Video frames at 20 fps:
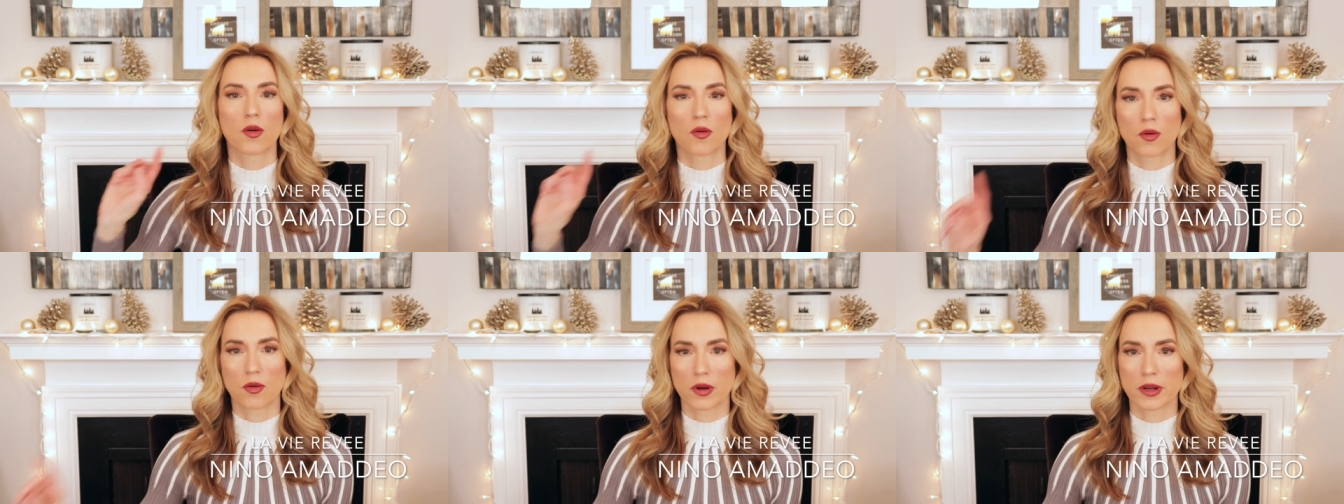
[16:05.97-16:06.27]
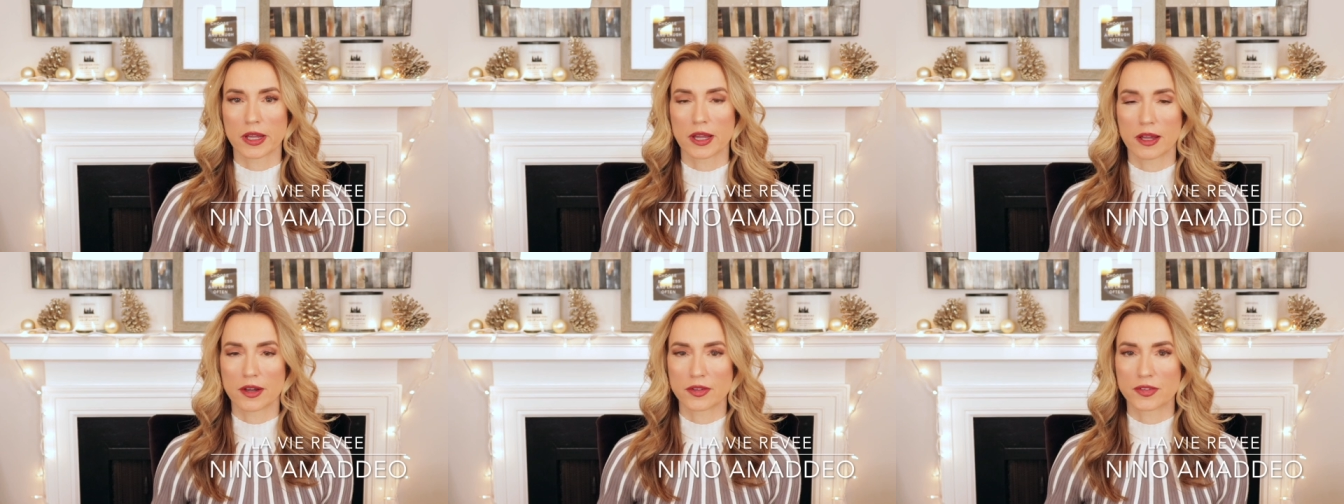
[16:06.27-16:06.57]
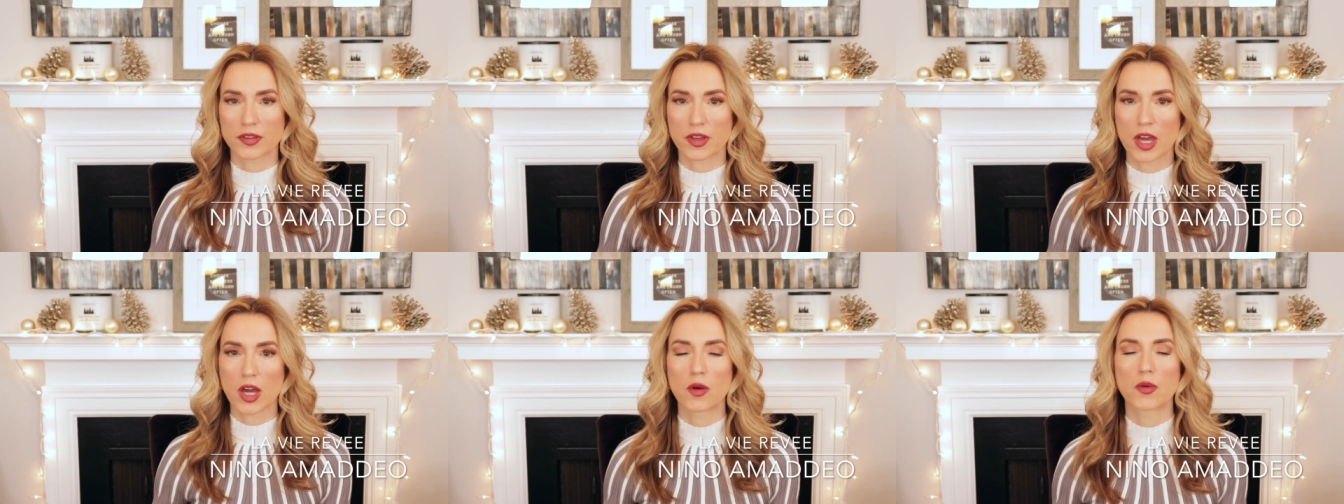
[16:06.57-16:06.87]

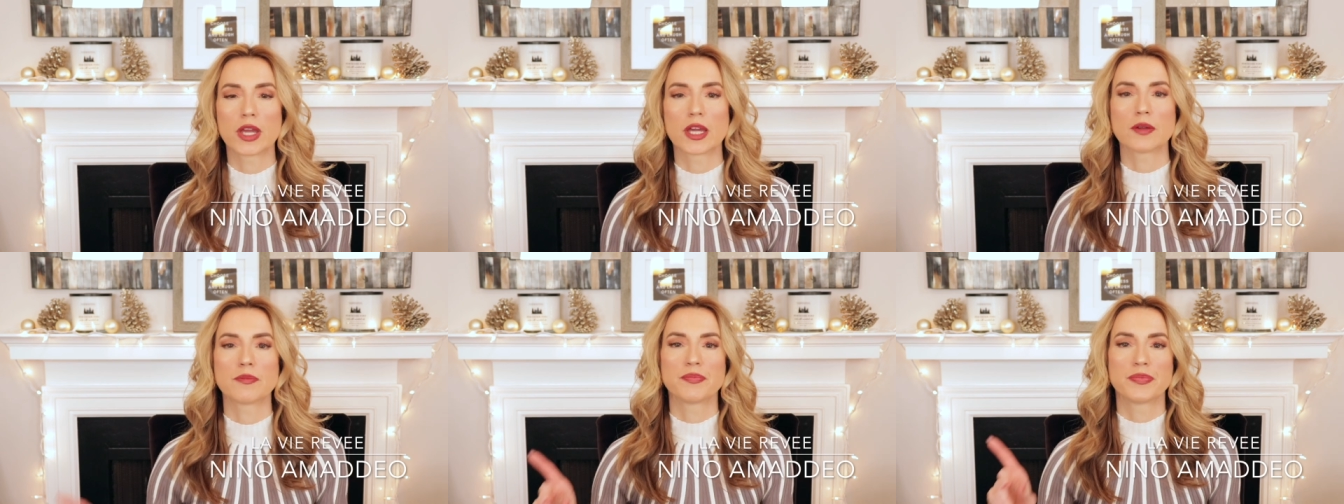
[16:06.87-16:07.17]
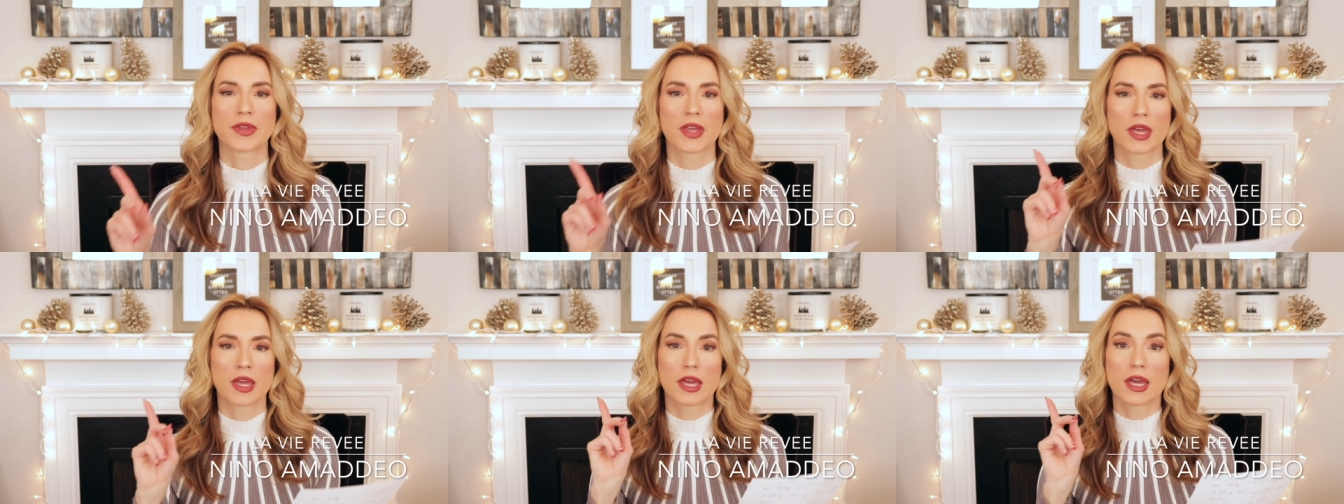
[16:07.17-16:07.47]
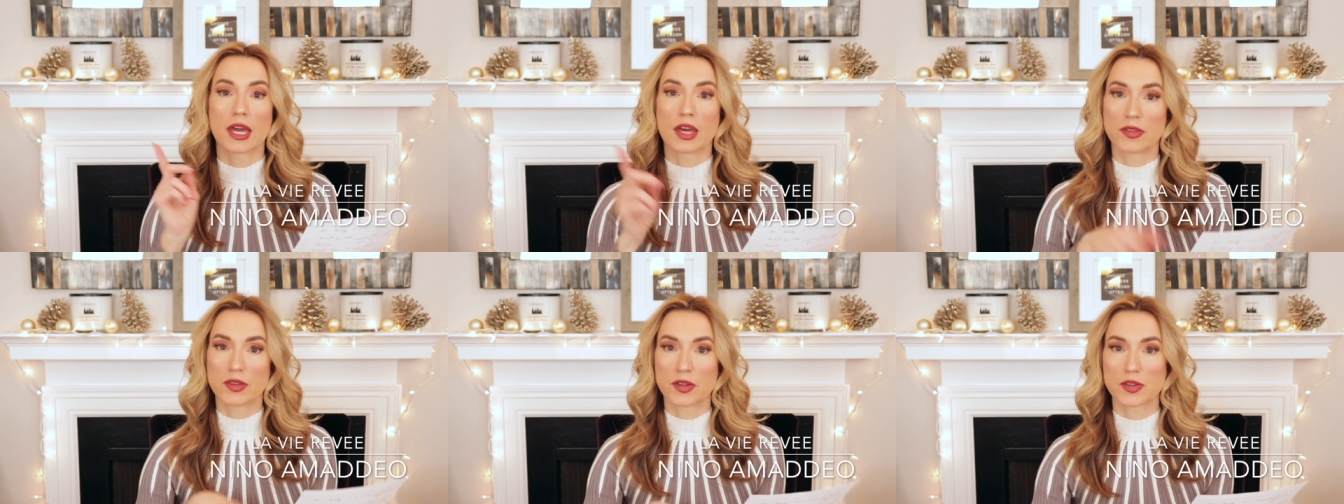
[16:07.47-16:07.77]
Oriana's going
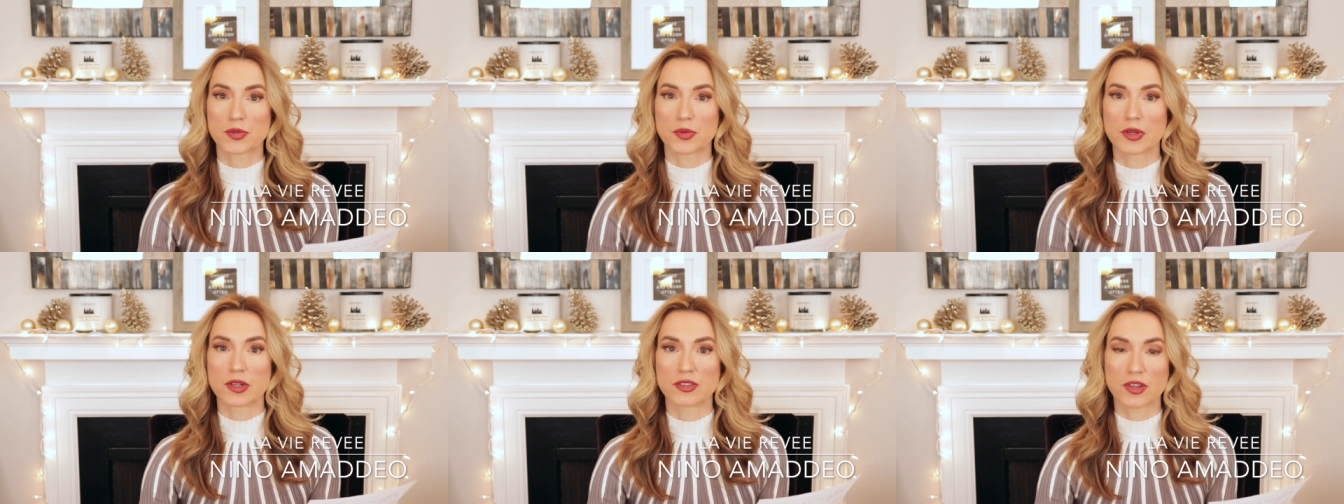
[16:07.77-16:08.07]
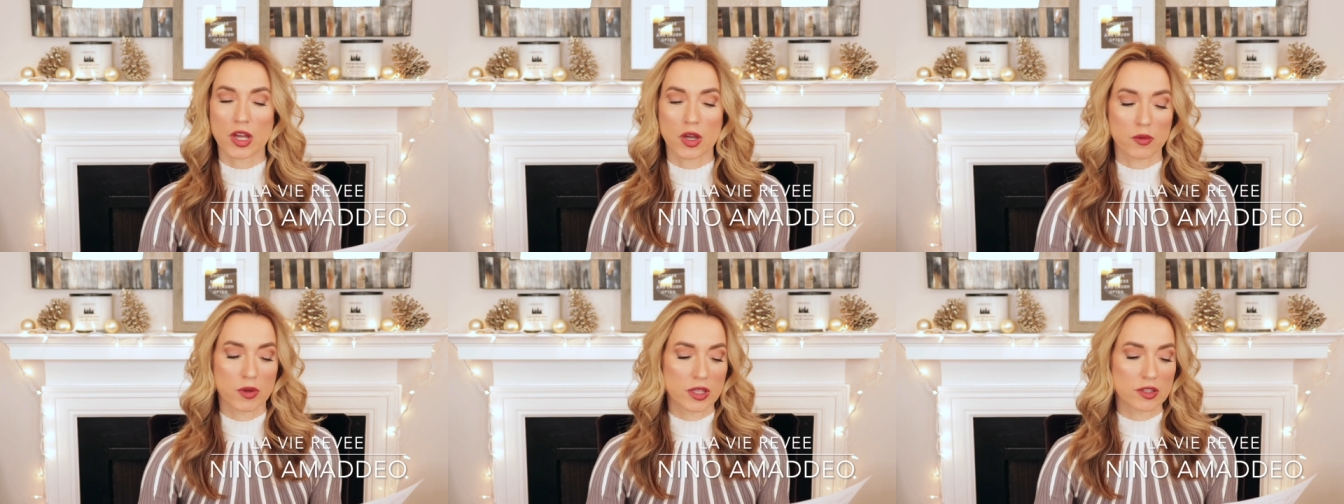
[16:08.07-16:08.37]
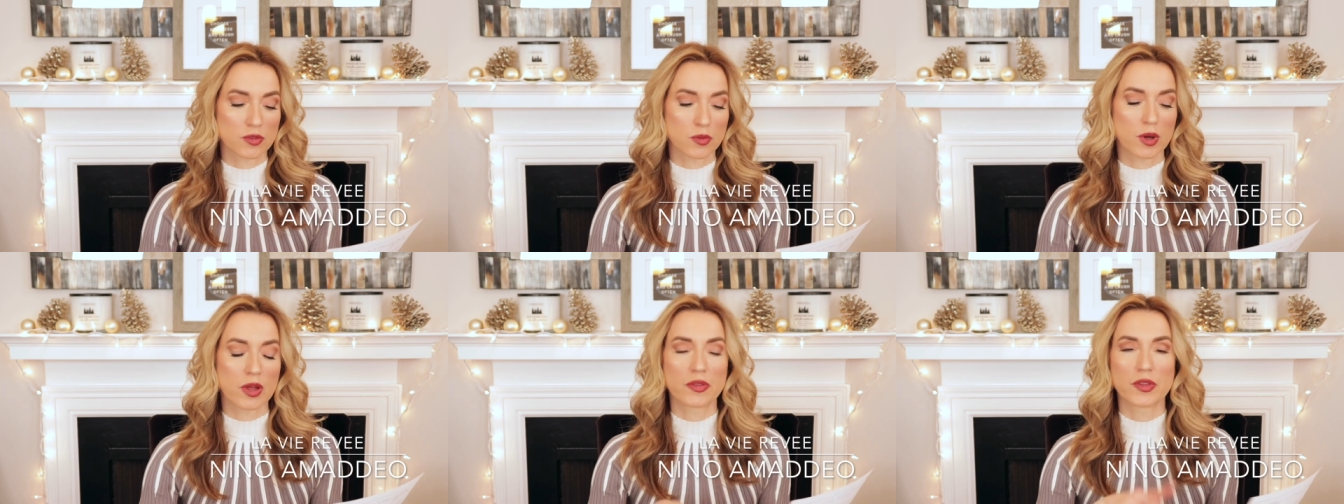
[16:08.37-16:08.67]
and this one is going
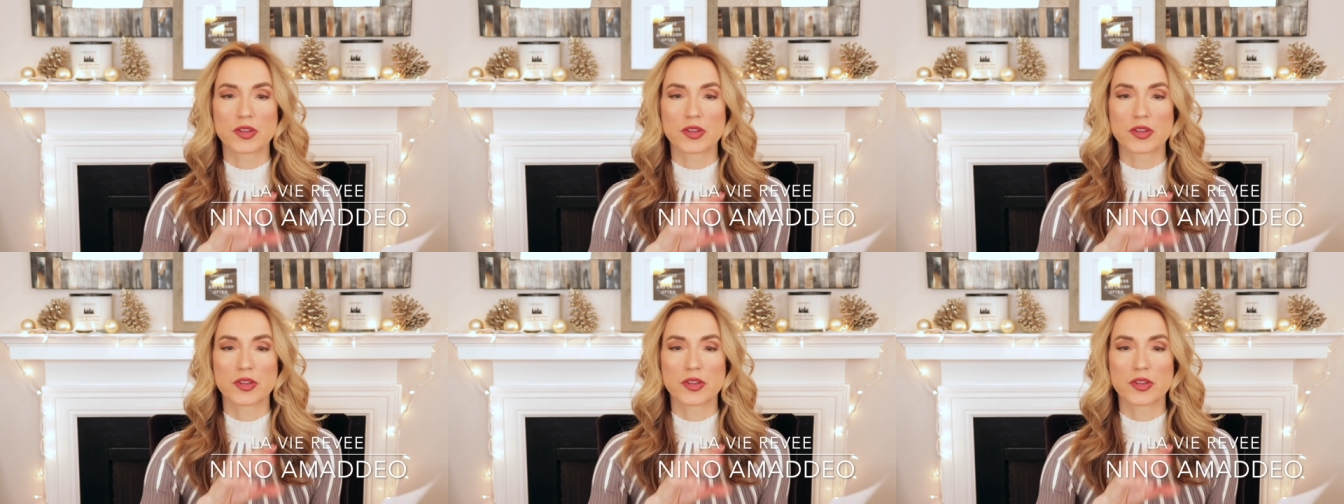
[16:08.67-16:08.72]
as well.